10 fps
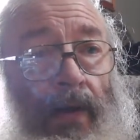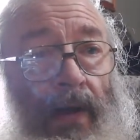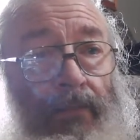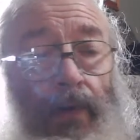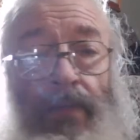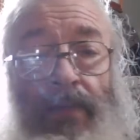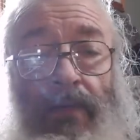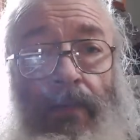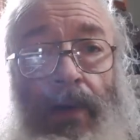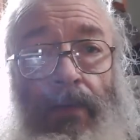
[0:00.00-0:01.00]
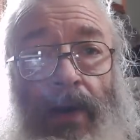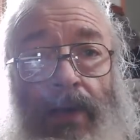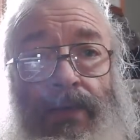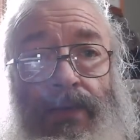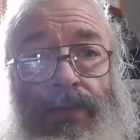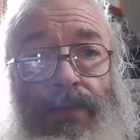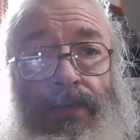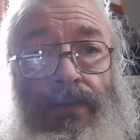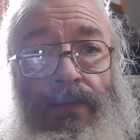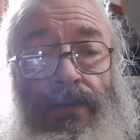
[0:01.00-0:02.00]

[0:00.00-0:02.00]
Have you given everybody wrenches?